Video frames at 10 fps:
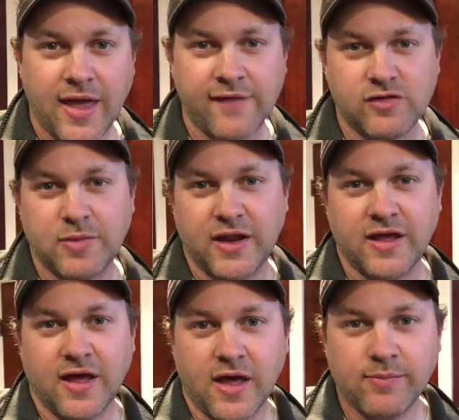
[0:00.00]
Hey
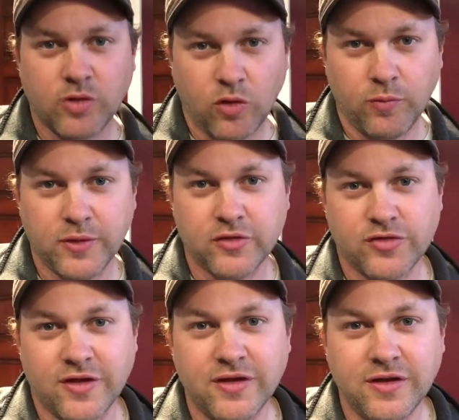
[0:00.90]
everybody, I'm Cole
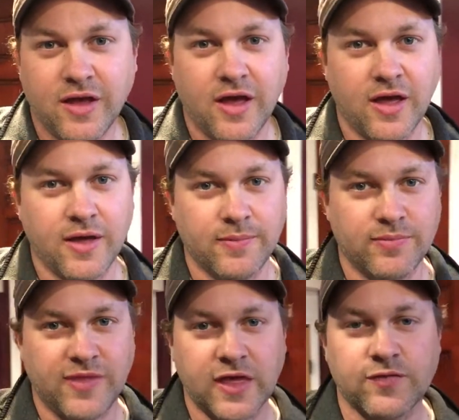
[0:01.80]
Peterson.
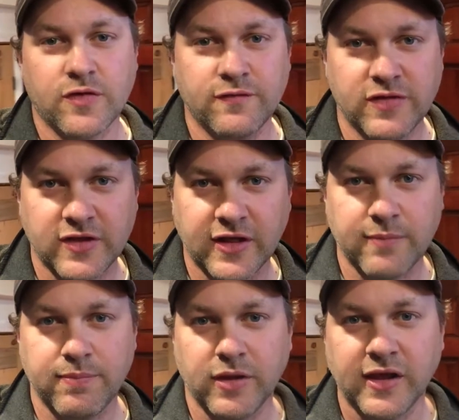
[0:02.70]
Thanks for
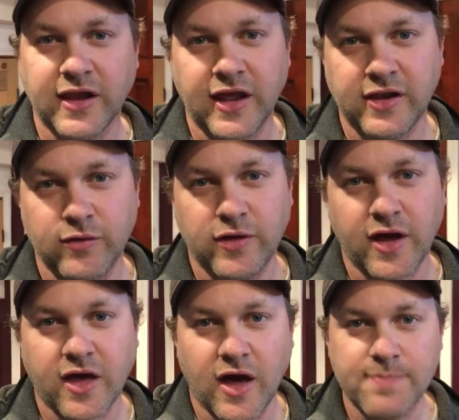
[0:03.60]
visiting
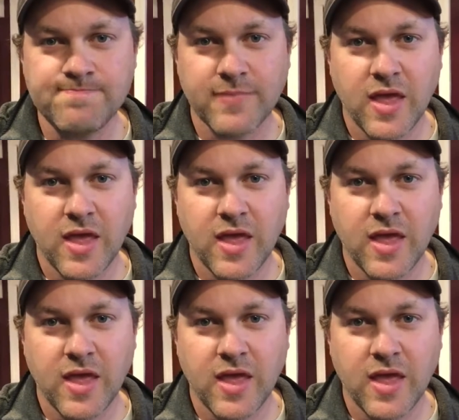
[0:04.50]
buildinganadu.com.